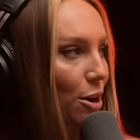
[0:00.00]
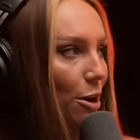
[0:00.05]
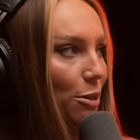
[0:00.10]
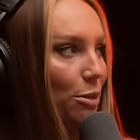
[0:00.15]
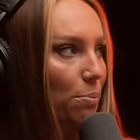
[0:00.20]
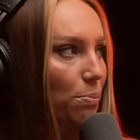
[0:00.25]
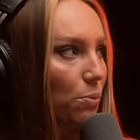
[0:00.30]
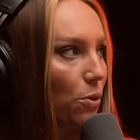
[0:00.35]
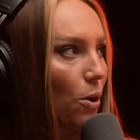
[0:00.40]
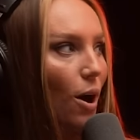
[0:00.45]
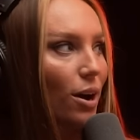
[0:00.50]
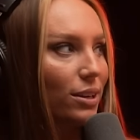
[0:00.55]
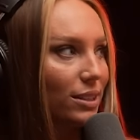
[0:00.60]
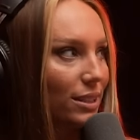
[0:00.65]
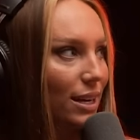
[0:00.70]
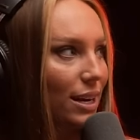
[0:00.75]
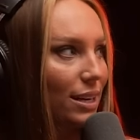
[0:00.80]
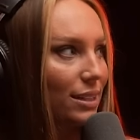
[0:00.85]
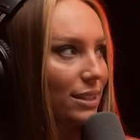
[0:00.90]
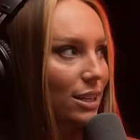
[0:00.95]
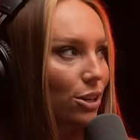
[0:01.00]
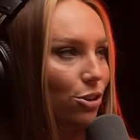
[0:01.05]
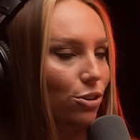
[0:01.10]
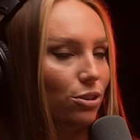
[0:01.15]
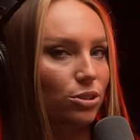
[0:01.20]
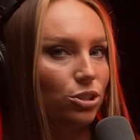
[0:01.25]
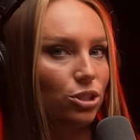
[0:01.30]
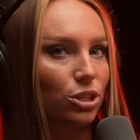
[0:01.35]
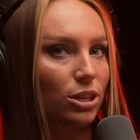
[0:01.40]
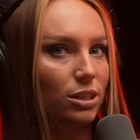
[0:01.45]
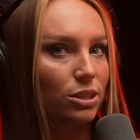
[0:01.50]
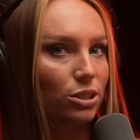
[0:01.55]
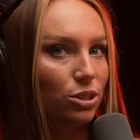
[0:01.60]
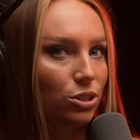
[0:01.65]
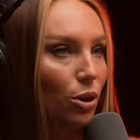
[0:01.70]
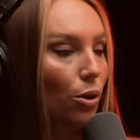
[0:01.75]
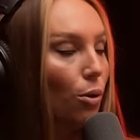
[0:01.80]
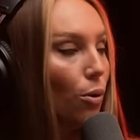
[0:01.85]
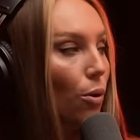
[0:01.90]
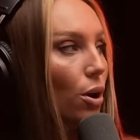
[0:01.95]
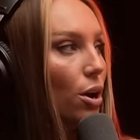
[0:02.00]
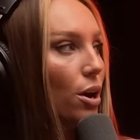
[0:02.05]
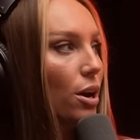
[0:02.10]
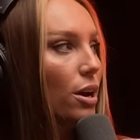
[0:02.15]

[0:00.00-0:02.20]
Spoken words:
on the process that Christian had so